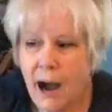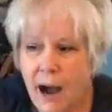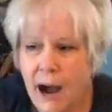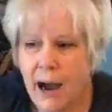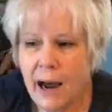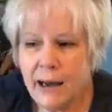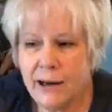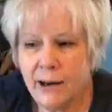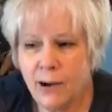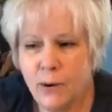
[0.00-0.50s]

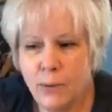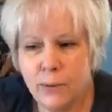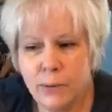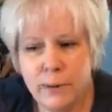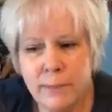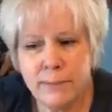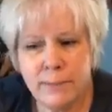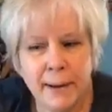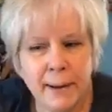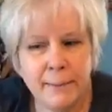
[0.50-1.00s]
I don't
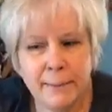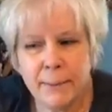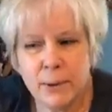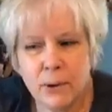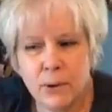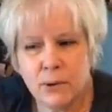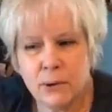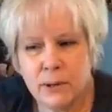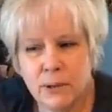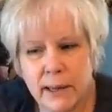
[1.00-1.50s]

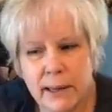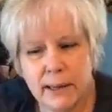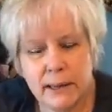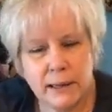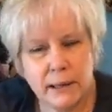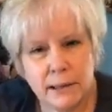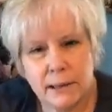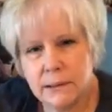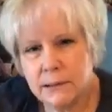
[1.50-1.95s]
remember, like,